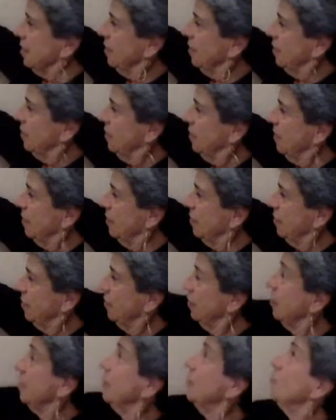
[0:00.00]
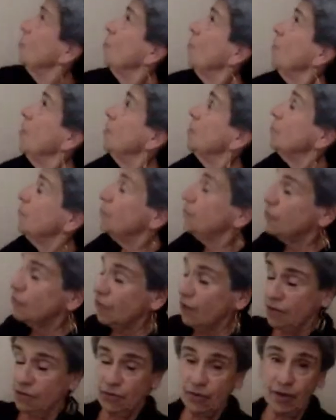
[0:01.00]
And this is
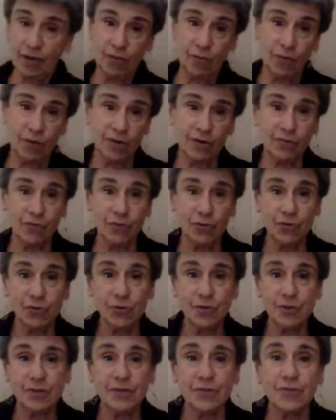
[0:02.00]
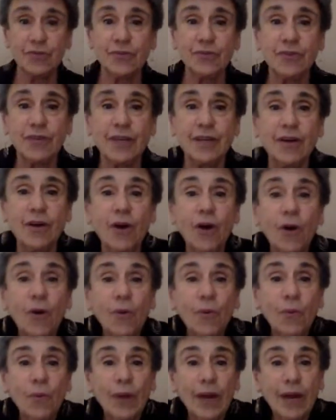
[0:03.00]
such a wonderful treat to see
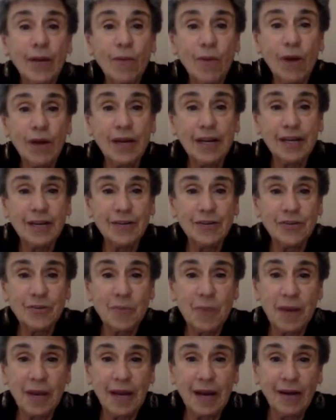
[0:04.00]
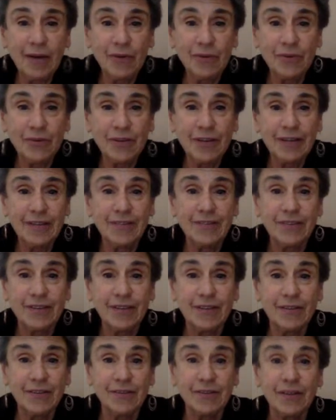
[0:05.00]
when I walk into my house and
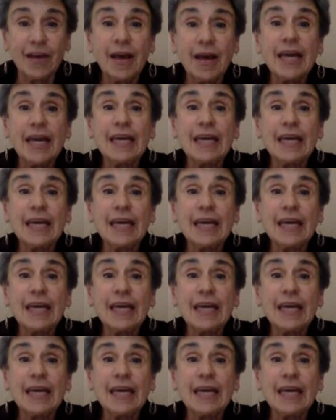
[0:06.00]
see this